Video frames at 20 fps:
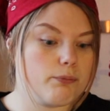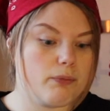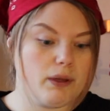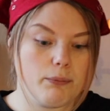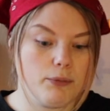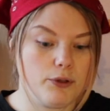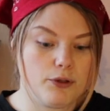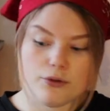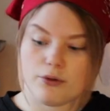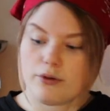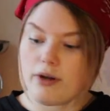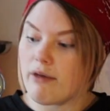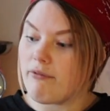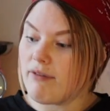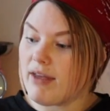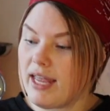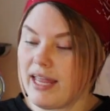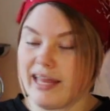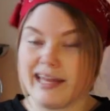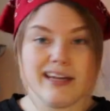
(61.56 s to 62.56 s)
maybe you don't have
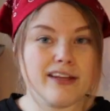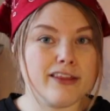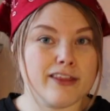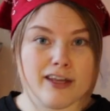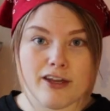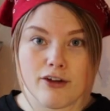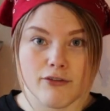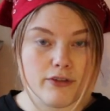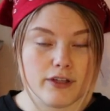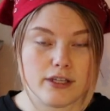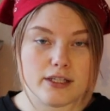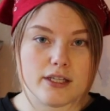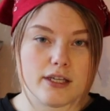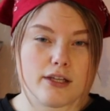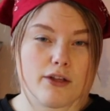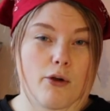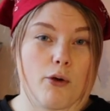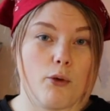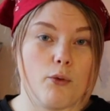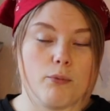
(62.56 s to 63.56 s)
anything of this
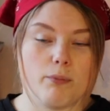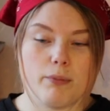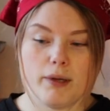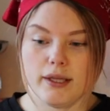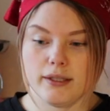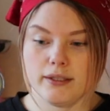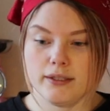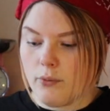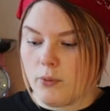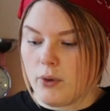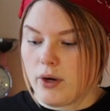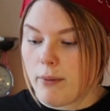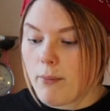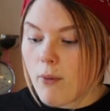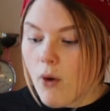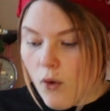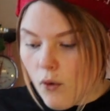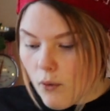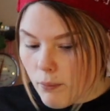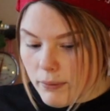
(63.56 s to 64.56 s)
at home, but what I'm
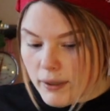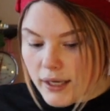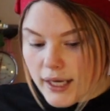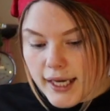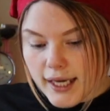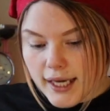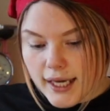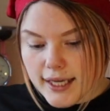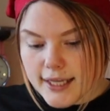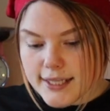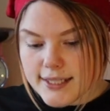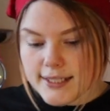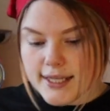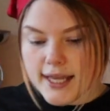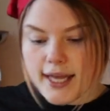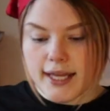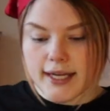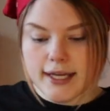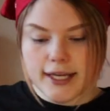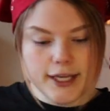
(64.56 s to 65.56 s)
hoping is
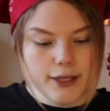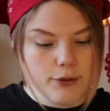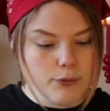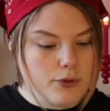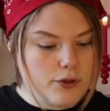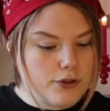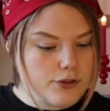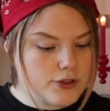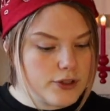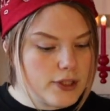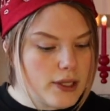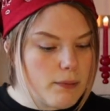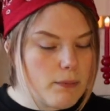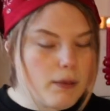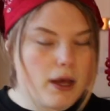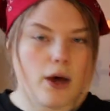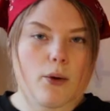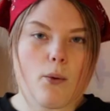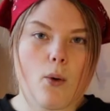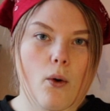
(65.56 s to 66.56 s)
that it will
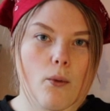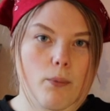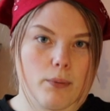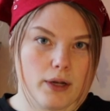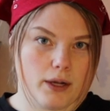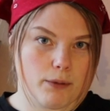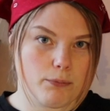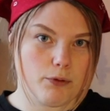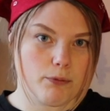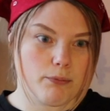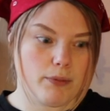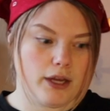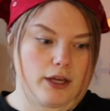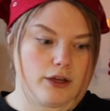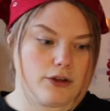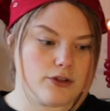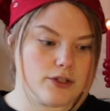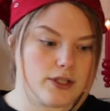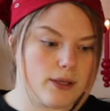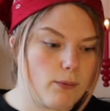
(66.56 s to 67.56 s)
somehow open up your mind,
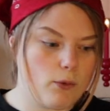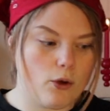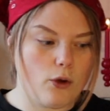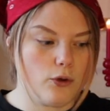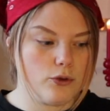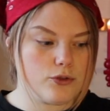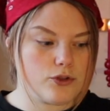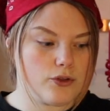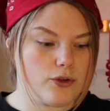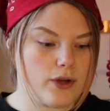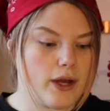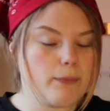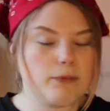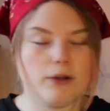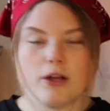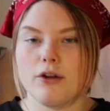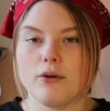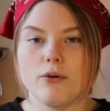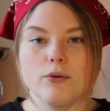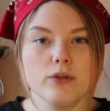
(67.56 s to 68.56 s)
because I'm
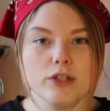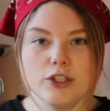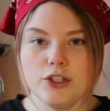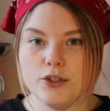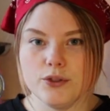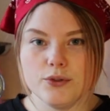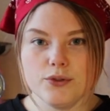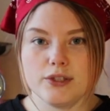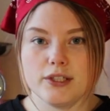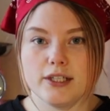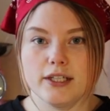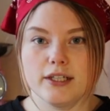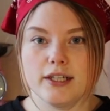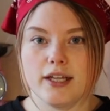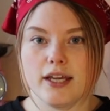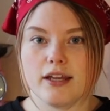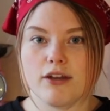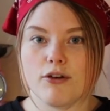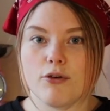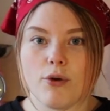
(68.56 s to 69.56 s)
not only using
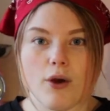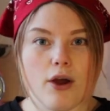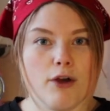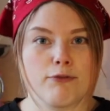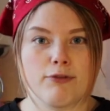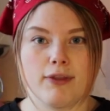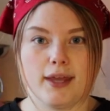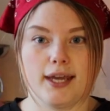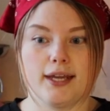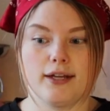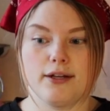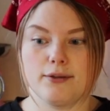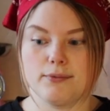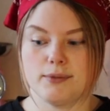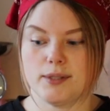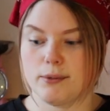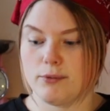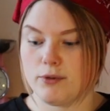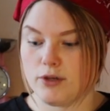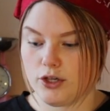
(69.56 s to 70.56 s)
like craft
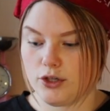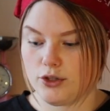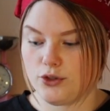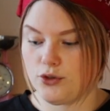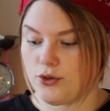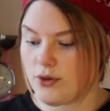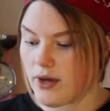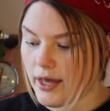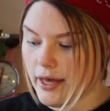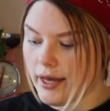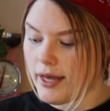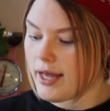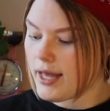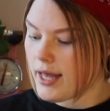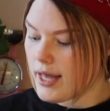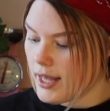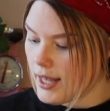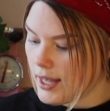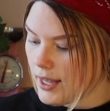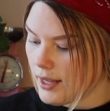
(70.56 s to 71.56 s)
items, I'm gonna try
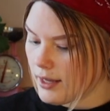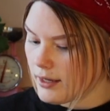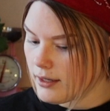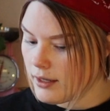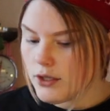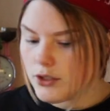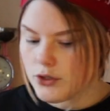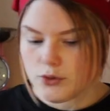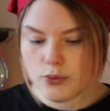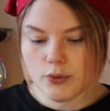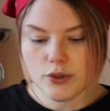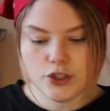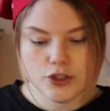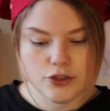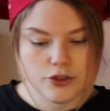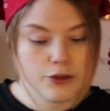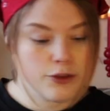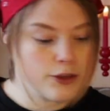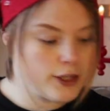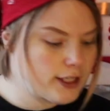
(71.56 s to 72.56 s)
and switch
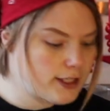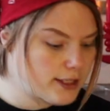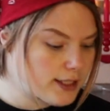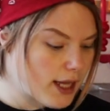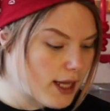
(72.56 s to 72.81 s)
things